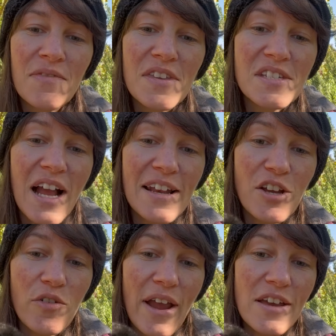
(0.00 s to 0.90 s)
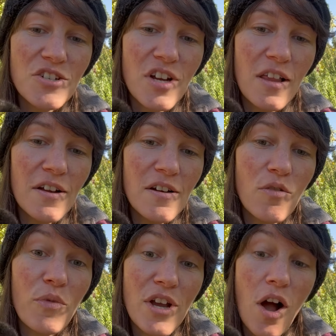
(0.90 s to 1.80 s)
This kind of grayish color
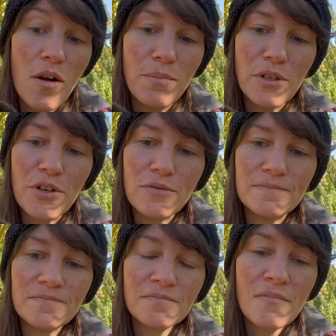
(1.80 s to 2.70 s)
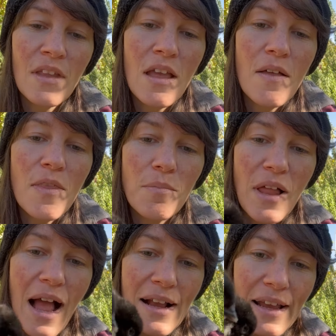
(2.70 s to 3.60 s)
we call blue. The
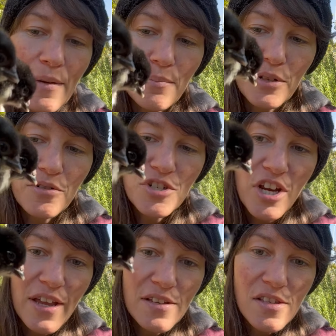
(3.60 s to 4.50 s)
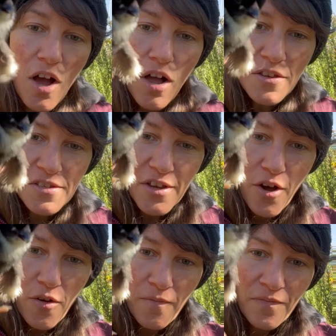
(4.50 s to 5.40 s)
black and blue chicks
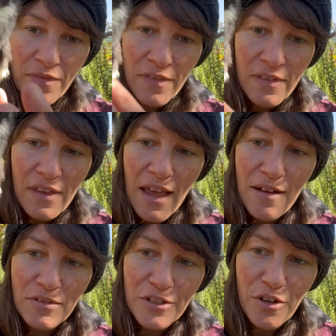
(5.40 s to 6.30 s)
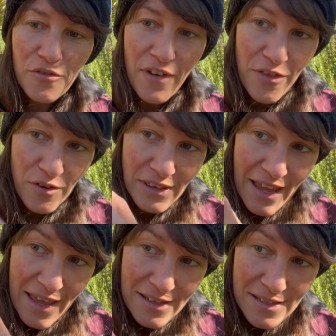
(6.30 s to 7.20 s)
also have little feathered
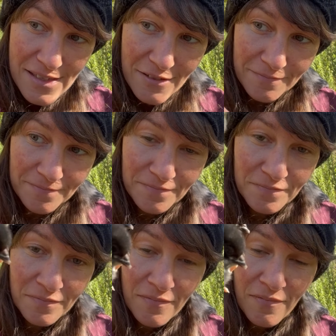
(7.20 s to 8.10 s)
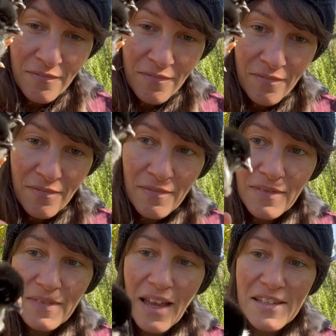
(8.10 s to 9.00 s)
legs.
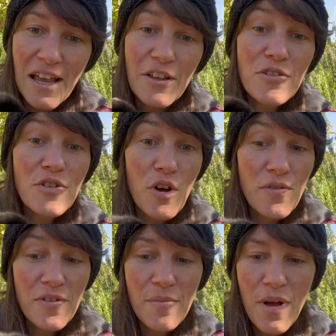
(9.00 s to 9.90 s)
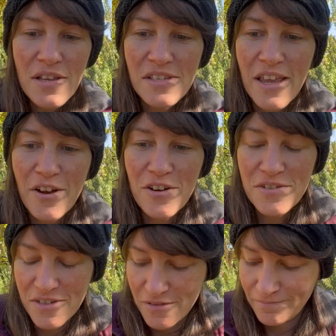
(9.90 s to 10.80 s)
And that's how you know they're the moss
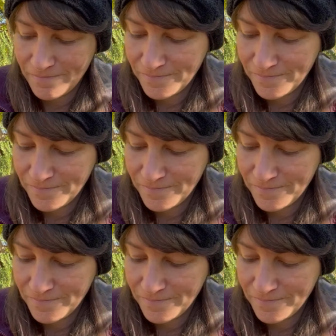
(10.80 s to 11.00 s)
eggers.